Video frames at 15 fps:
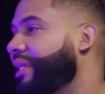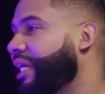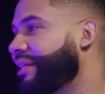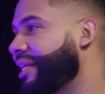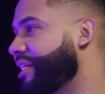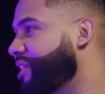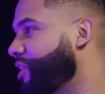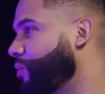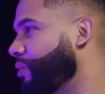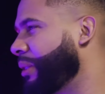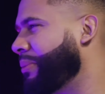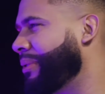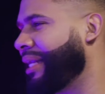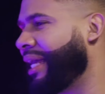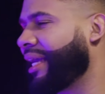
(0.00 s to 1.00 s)
think that she would have
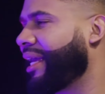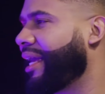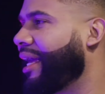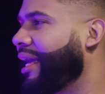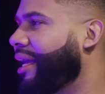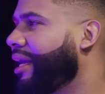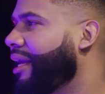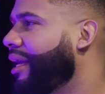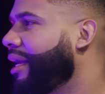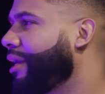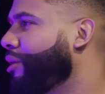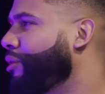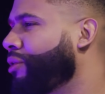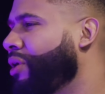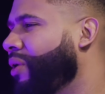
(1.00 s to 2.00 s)
been like,
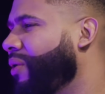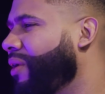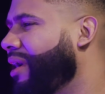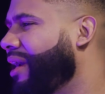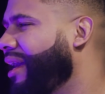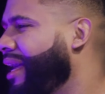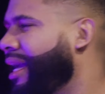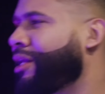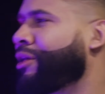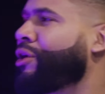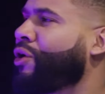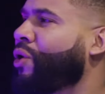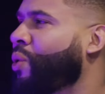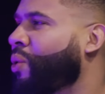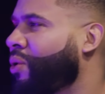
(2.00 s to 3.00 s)
heck
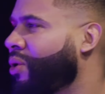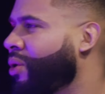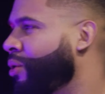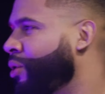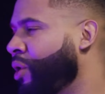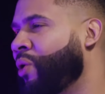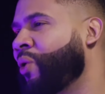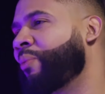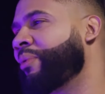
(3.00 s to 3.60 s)
no or no,